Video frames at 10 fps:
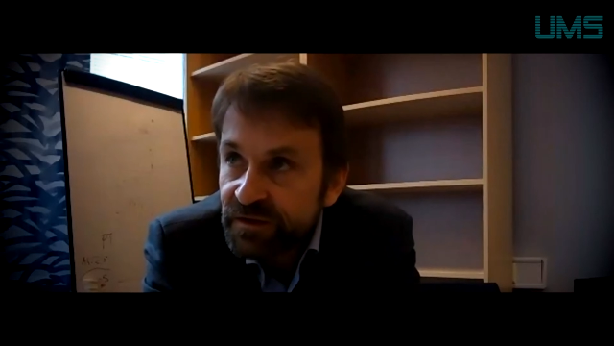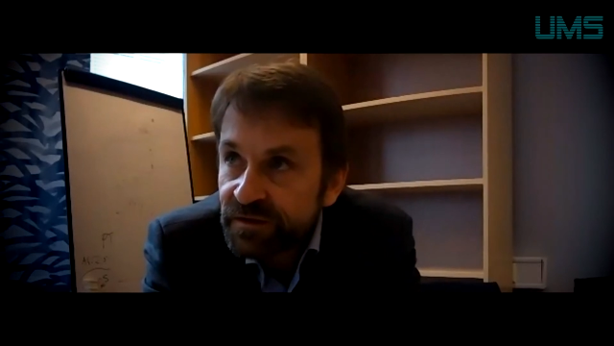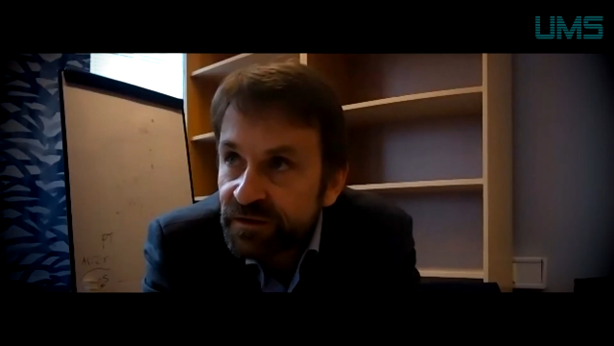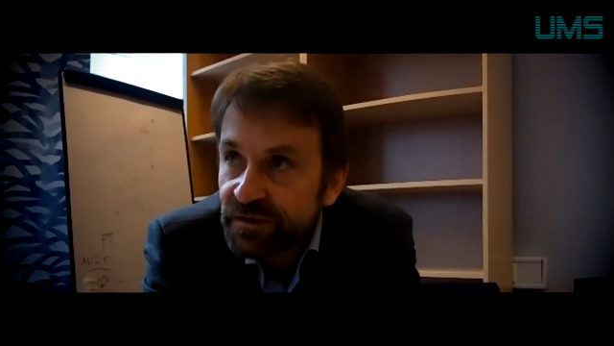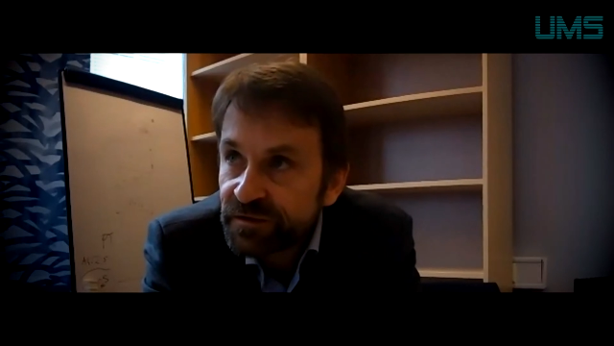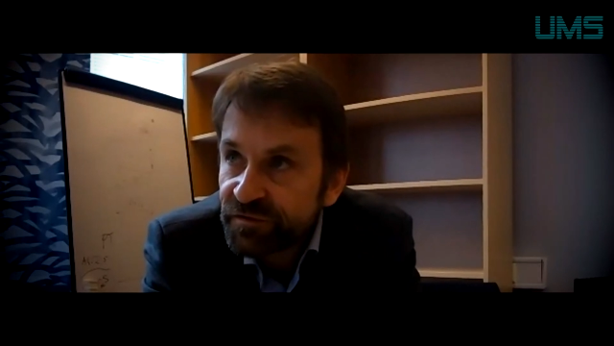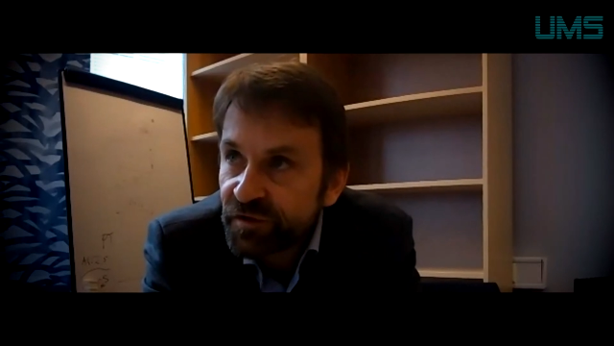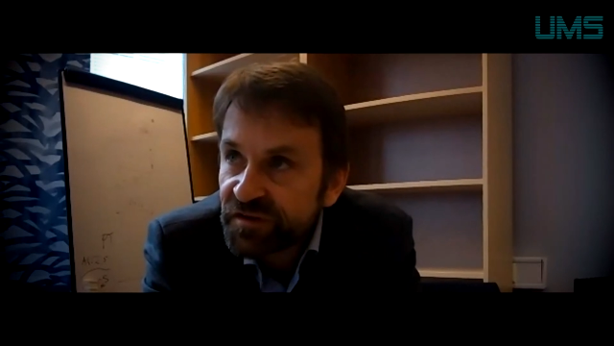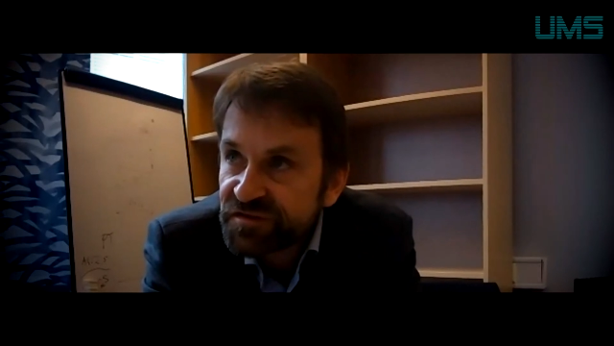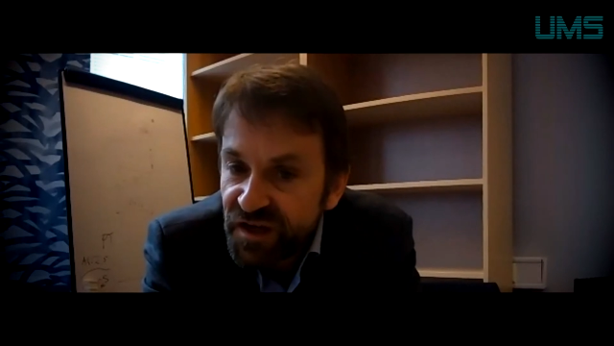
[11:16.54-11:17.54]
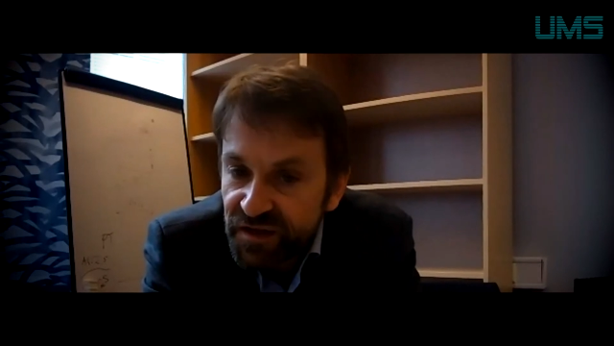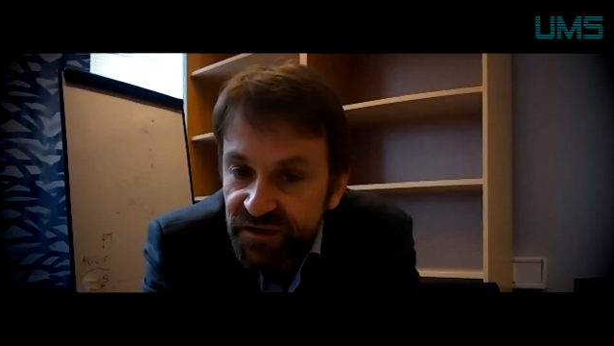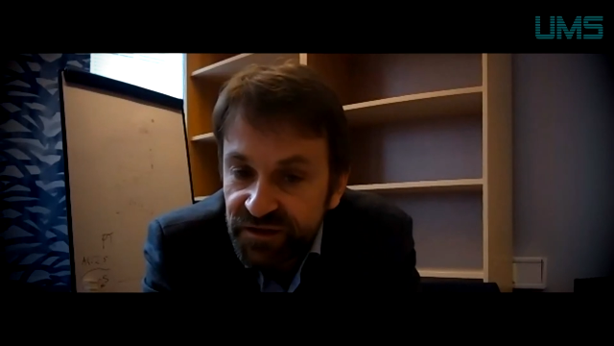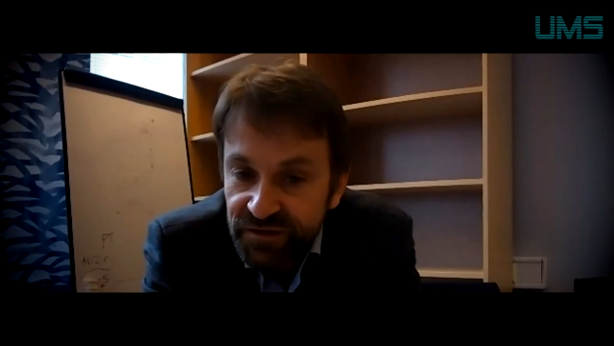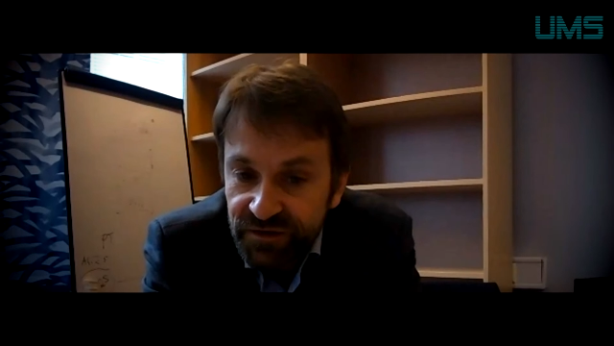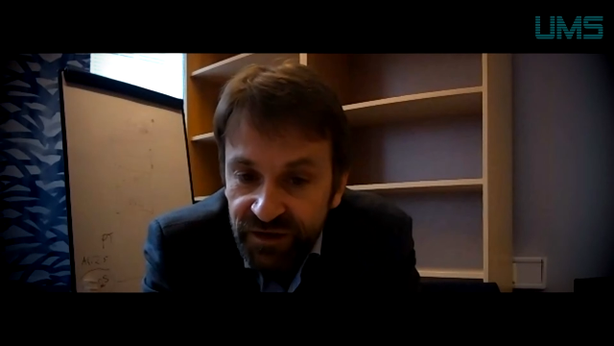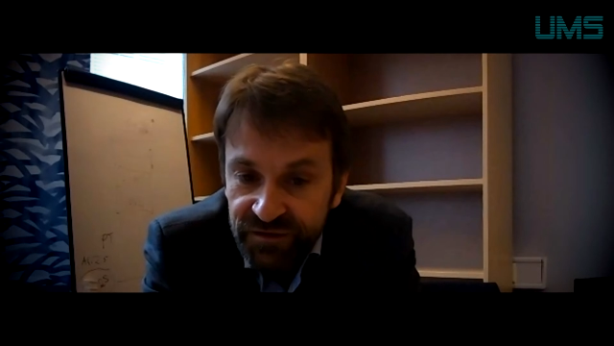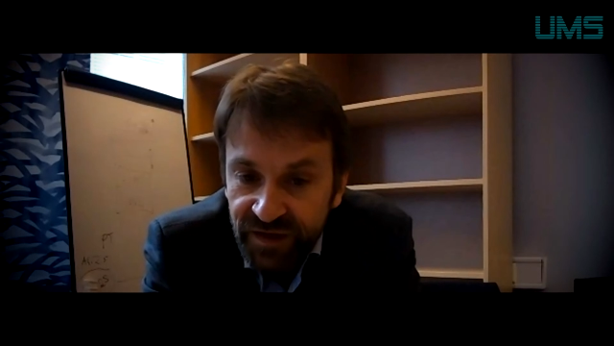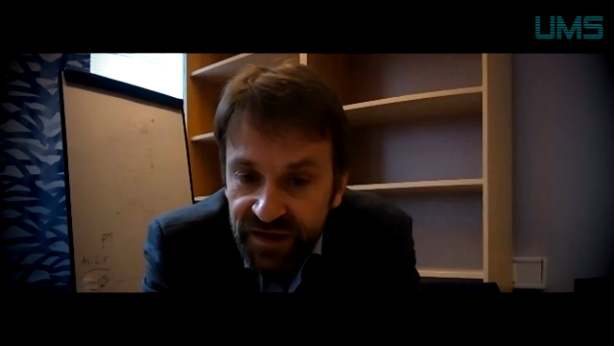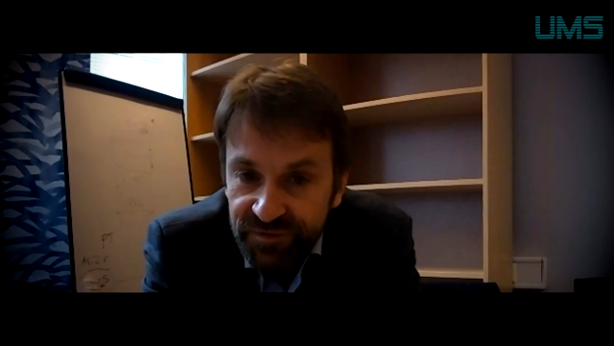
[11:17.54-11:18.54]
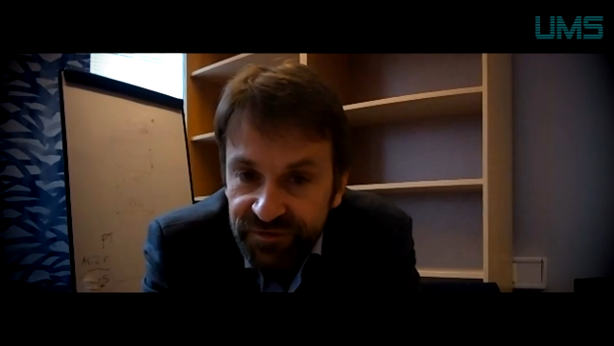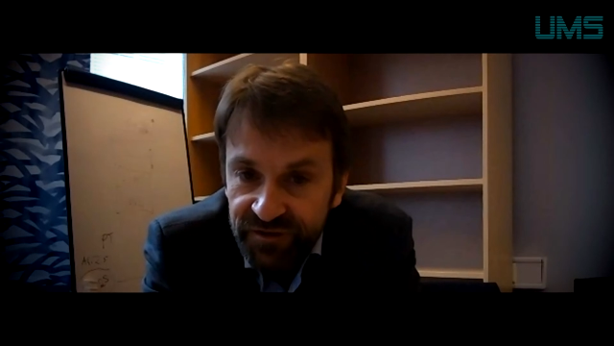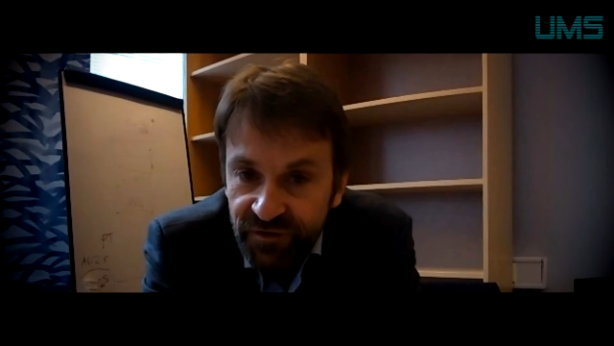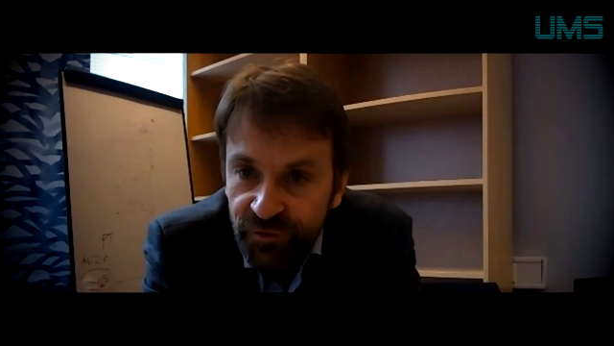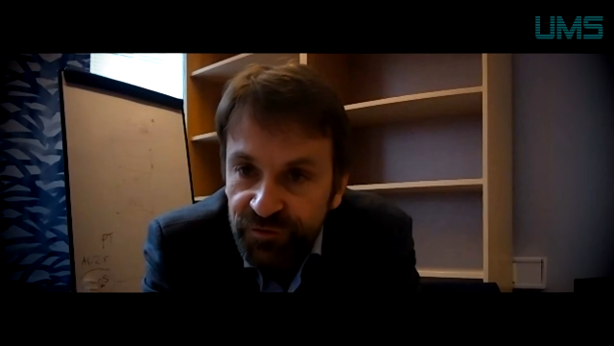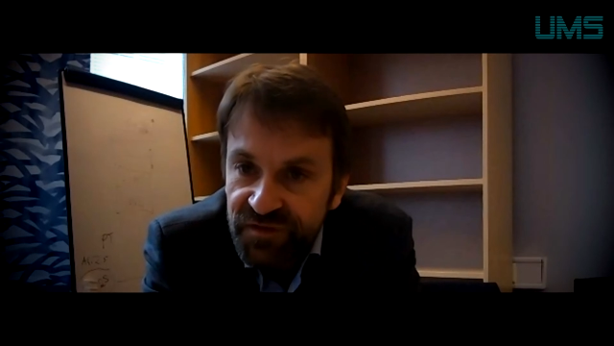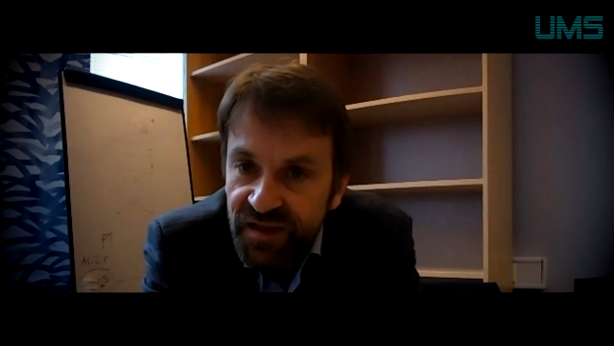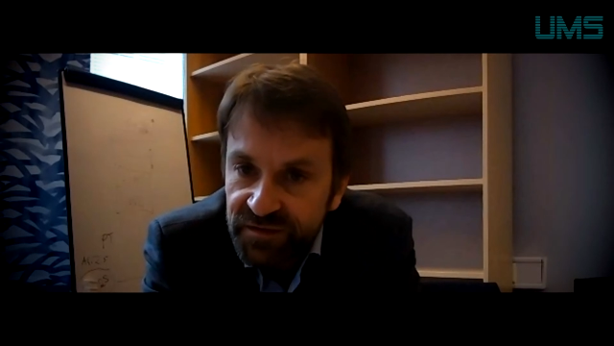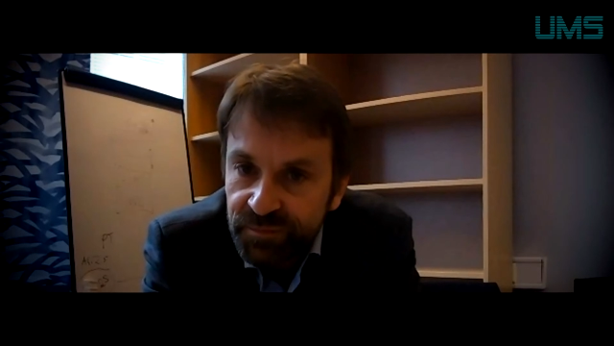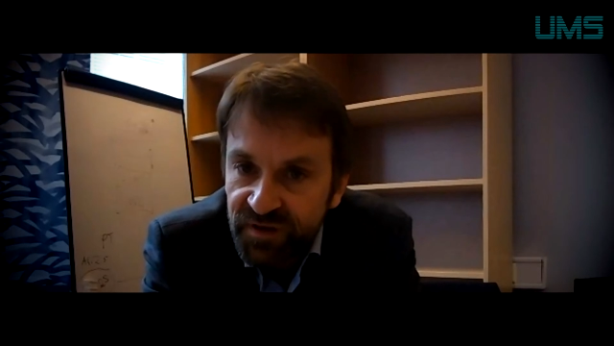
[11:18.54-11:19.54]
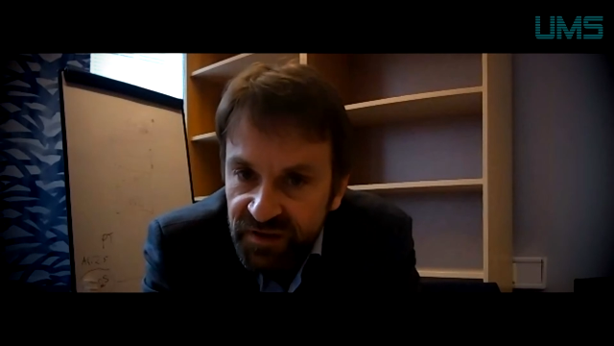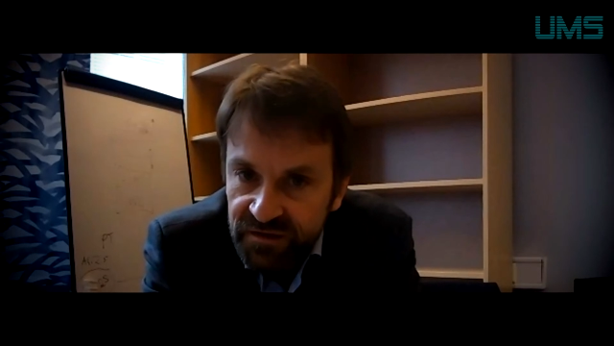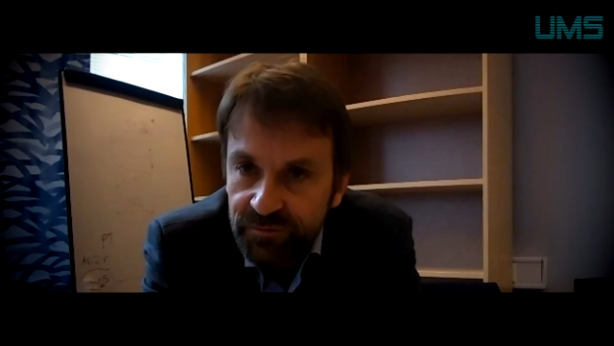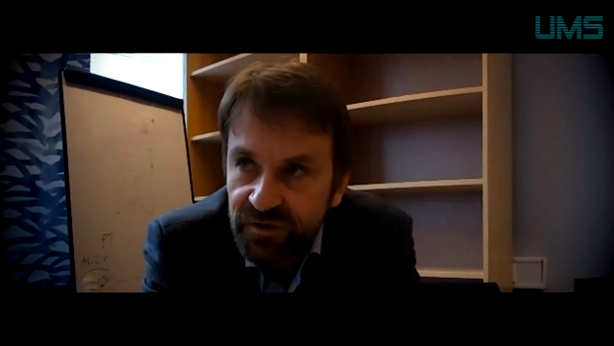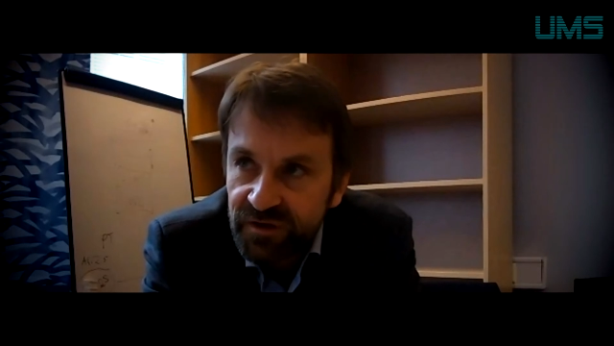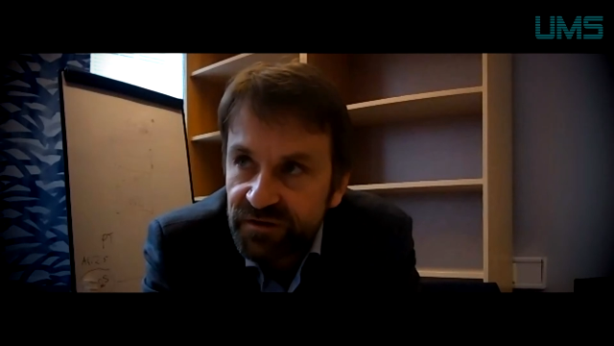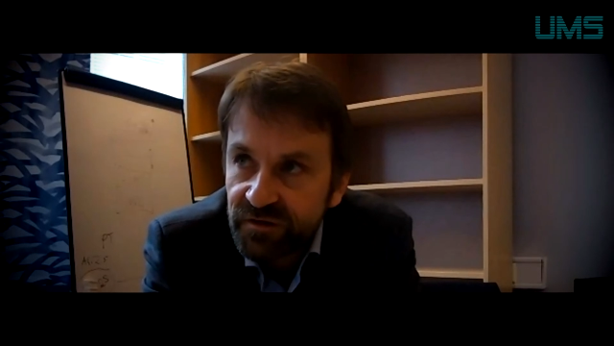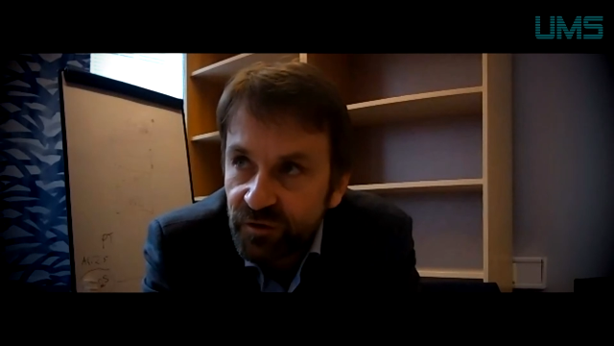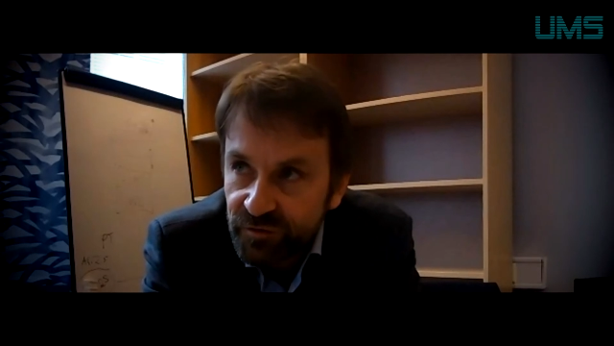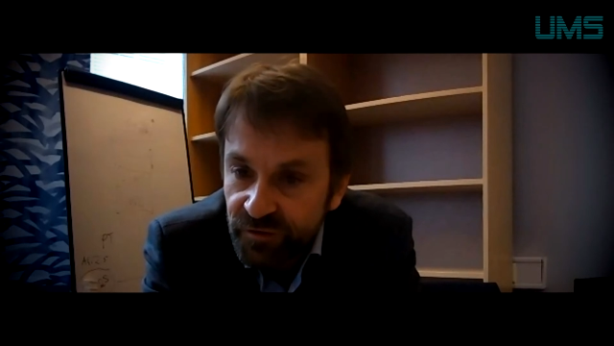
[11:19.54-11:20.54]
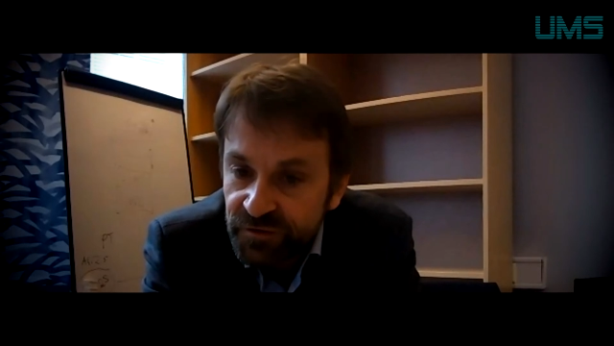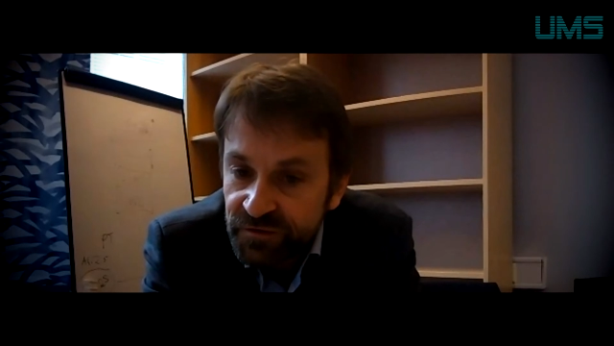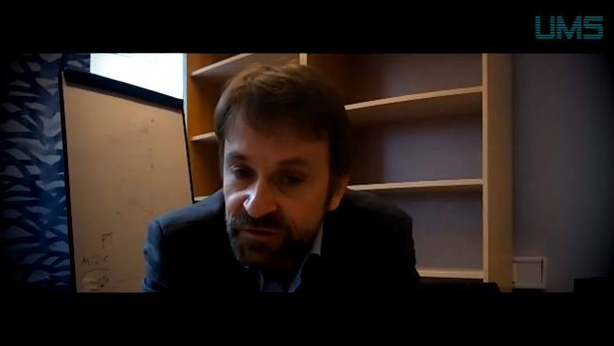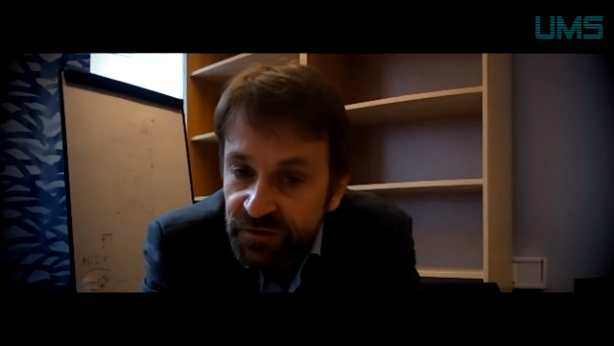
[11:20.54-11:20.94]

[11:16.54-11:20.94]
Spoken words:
the sun is shining at times that are not that predictable in the long run.